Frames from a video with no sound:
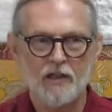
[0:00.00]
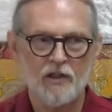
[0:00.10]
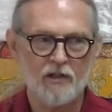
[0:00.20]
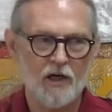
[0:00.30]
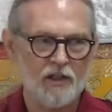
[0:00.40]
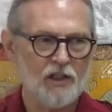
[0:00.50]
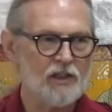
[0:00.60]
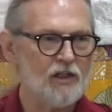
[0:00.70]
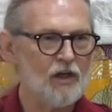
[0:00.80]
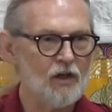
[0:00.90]

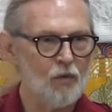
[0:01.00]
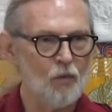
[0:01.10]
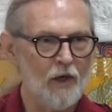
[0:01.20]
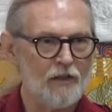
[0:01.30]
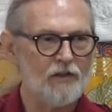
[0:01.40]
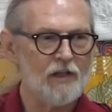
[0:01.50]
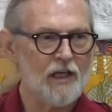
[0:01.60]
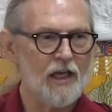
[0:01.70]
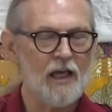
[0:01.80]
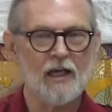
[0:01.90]
Shintarakshita went to the
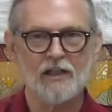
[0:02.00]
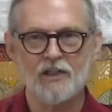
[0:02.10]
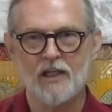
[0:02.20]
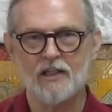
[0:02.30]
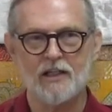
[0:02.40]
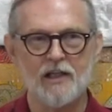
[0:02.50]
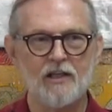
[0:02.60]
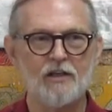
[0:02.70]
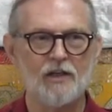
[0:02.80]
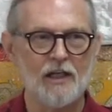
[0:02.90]
king and says, I
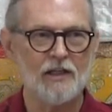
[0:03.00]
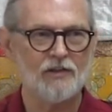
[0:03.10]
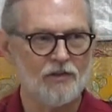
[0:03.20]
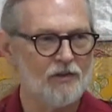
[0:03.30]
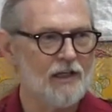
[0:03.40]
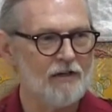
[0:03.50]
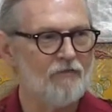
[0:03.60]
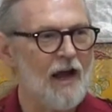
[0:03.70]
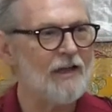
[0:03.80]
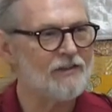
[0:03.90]
think you need to
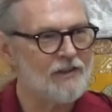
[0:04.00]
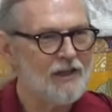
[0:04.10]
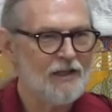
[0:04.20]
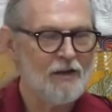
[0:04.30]
invite